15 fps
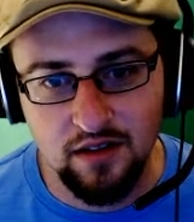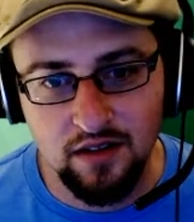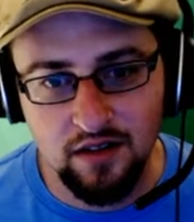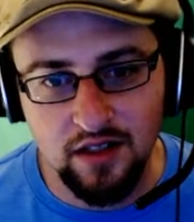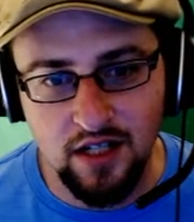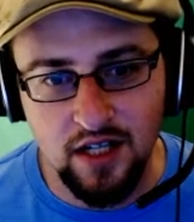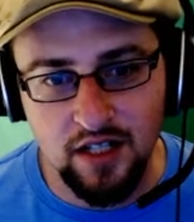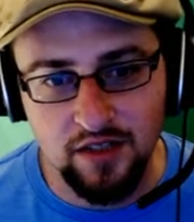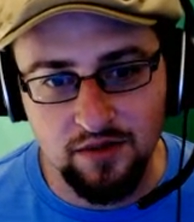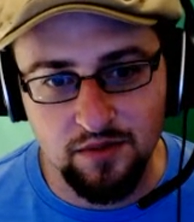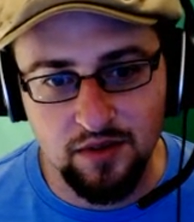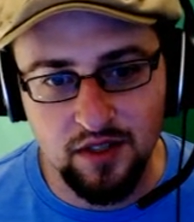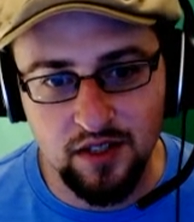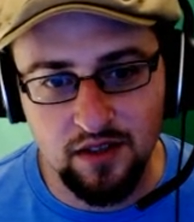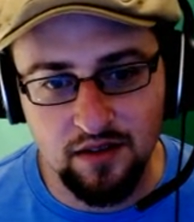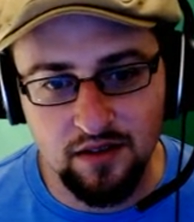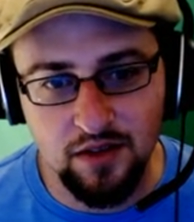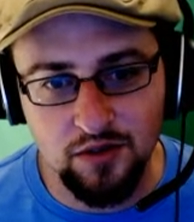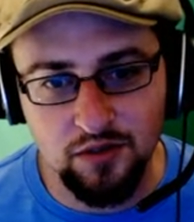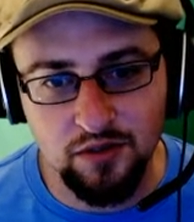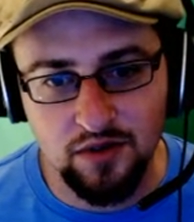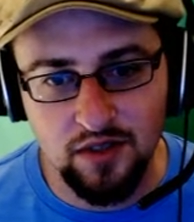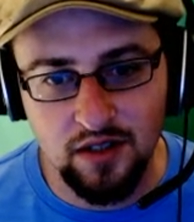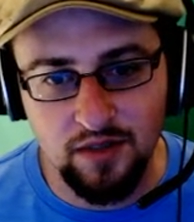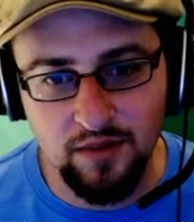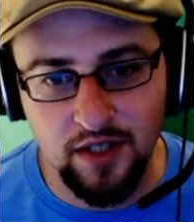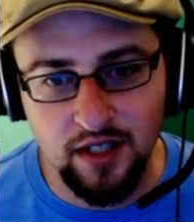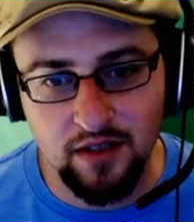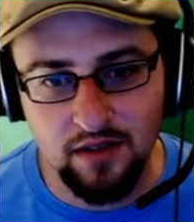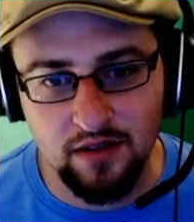Gosh, what do you- come
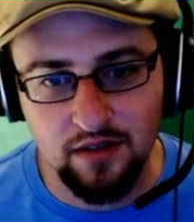here.